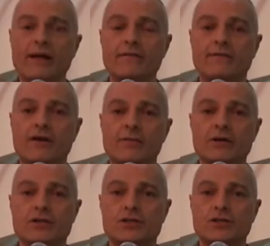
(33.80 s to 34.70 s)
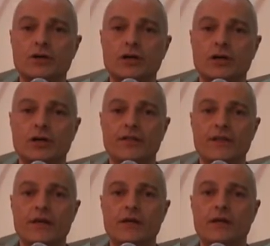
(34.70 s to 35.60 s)
here very much to look at
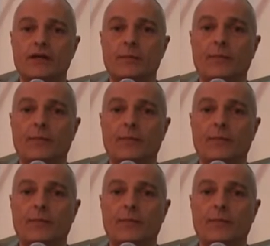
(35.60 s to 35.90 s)
the